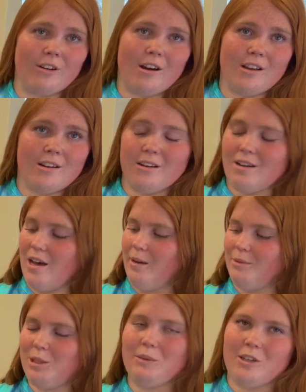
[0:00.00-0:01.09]
on
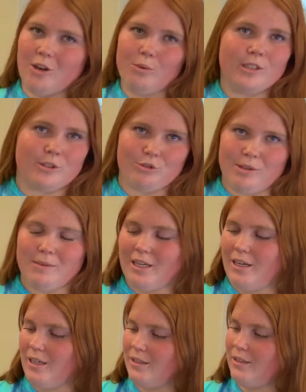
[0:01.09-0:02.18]
so we know which treatment
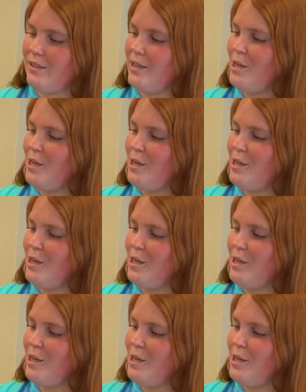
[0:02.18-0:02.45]
it is.